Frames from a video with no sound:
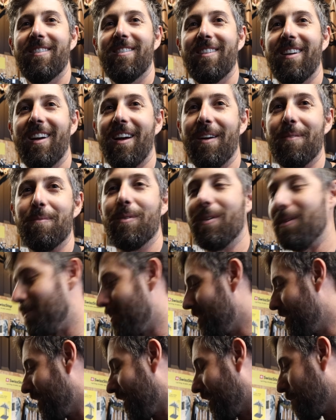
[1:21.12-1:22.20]

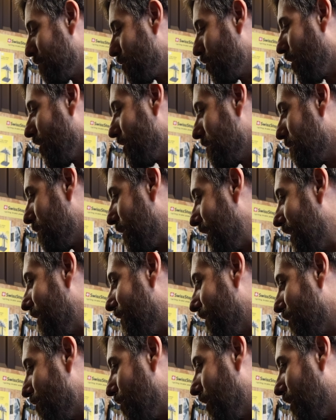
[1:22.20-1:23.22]
I'm starting to believe that